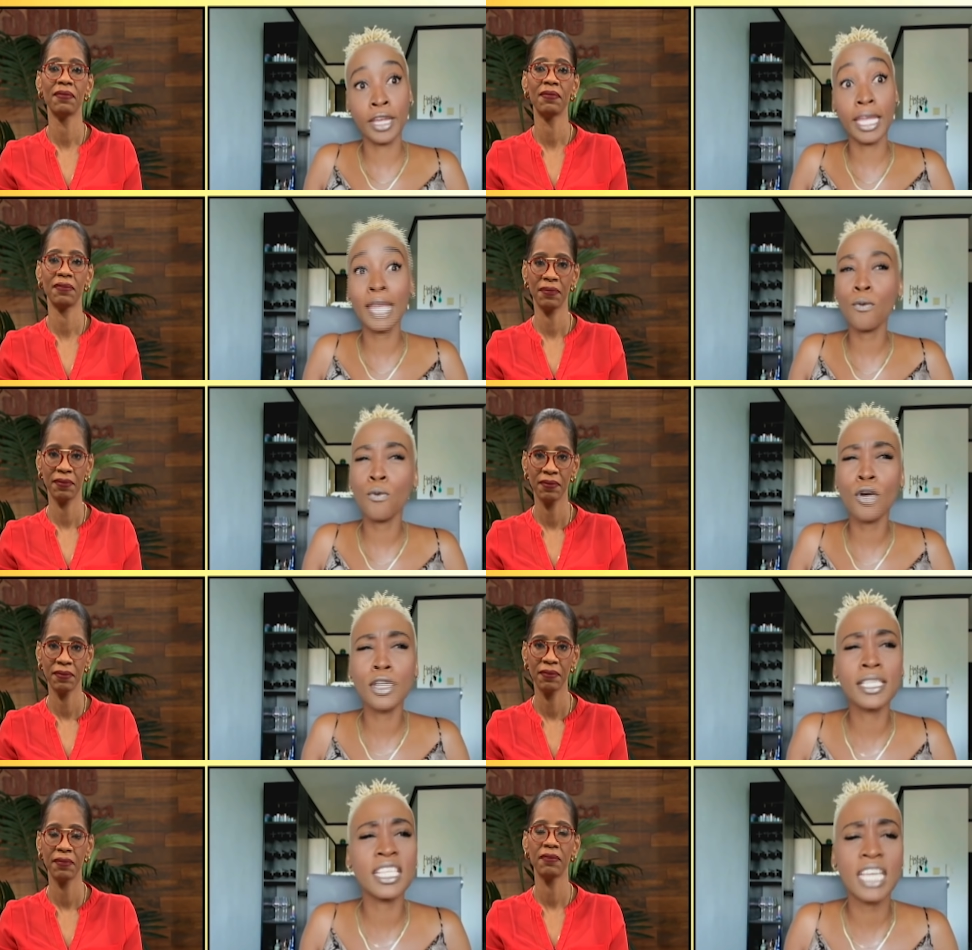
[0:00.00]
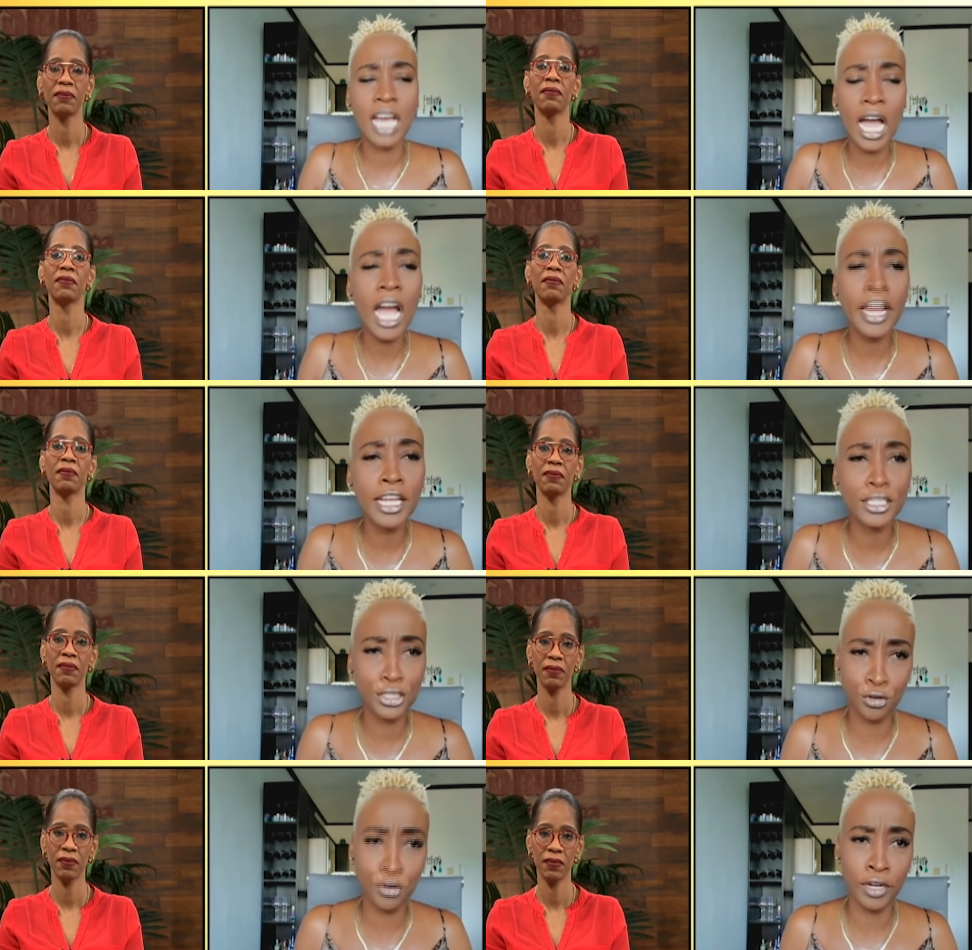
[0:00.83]
Speaker 1: It was the hardest
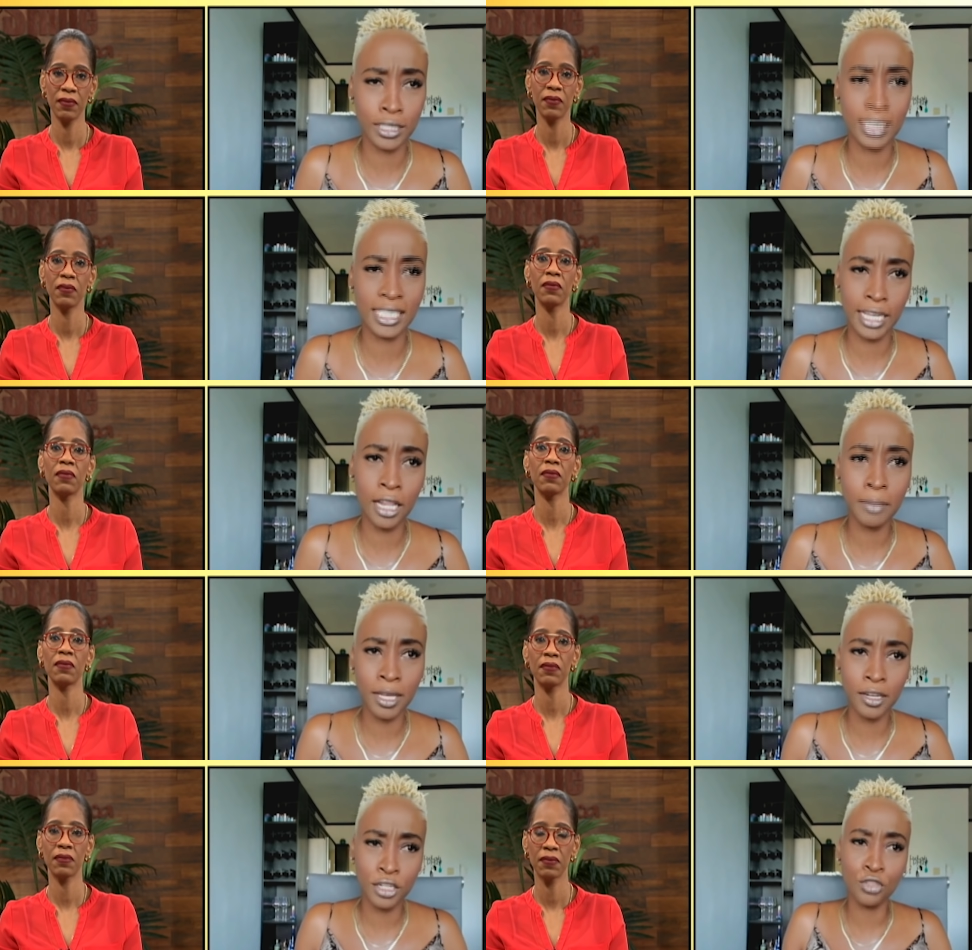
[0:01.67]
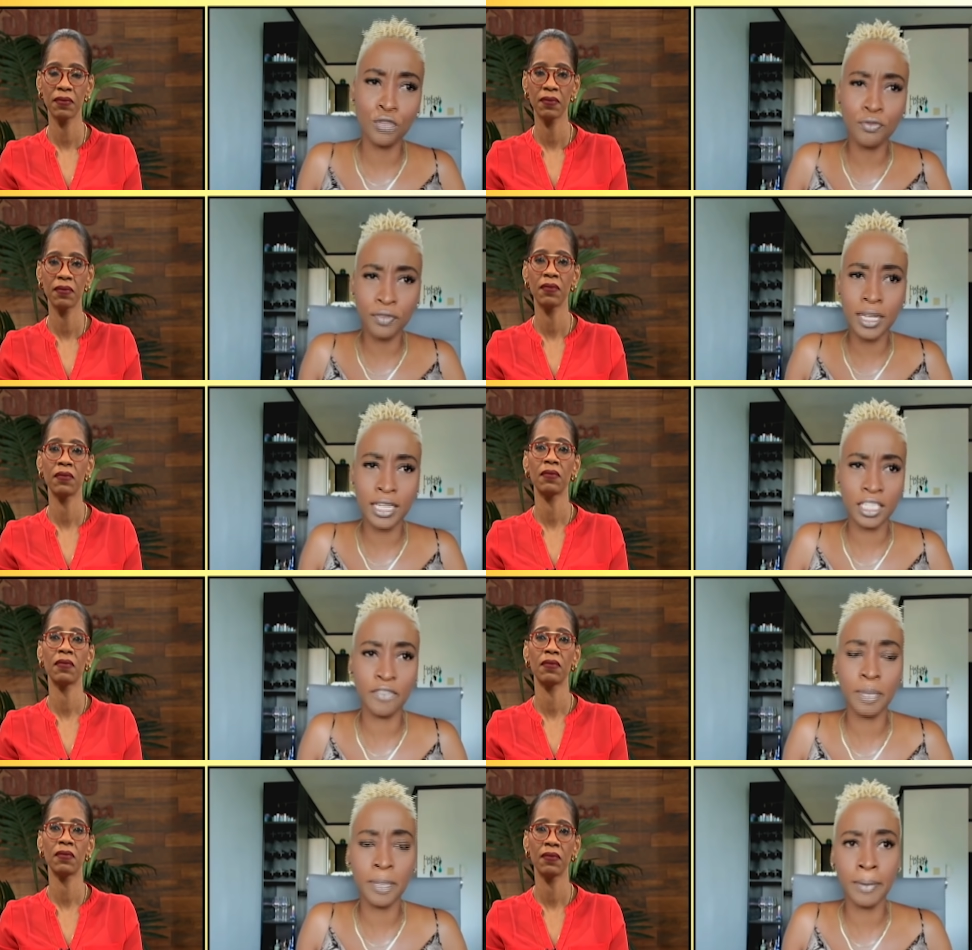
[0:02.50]
story to tell because you feel as if
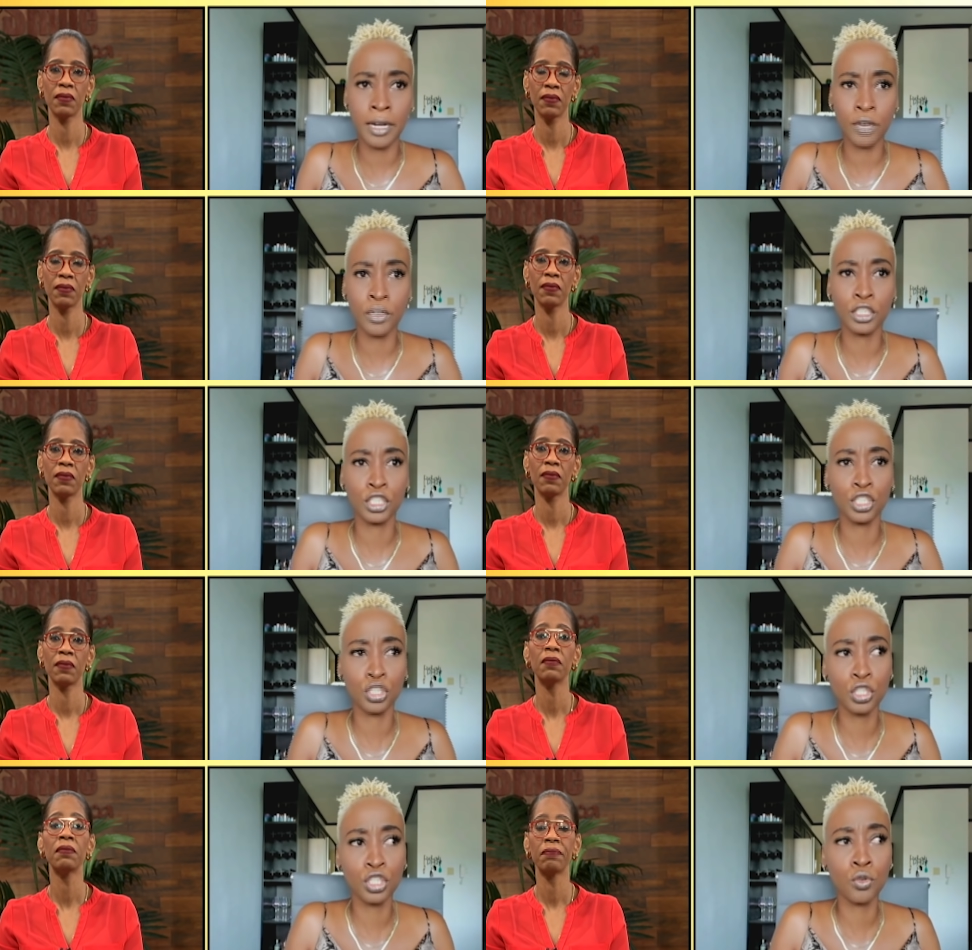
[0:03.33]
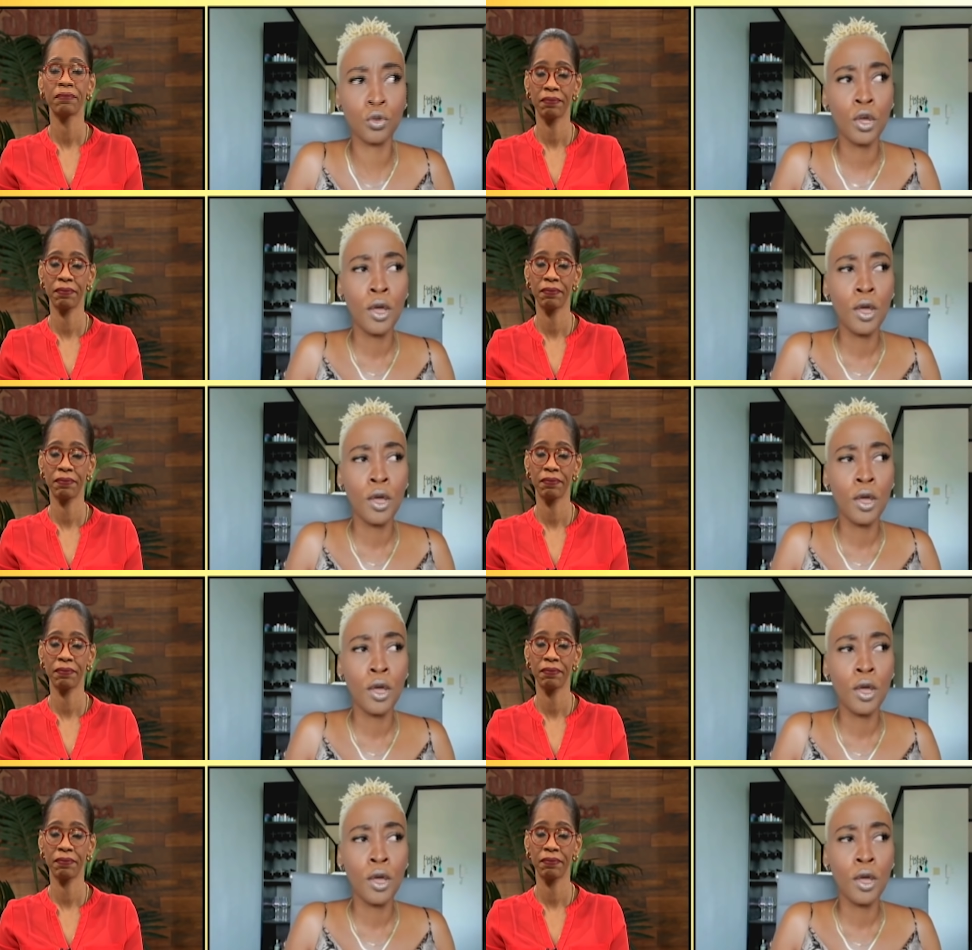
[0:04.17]
people are going to judge you.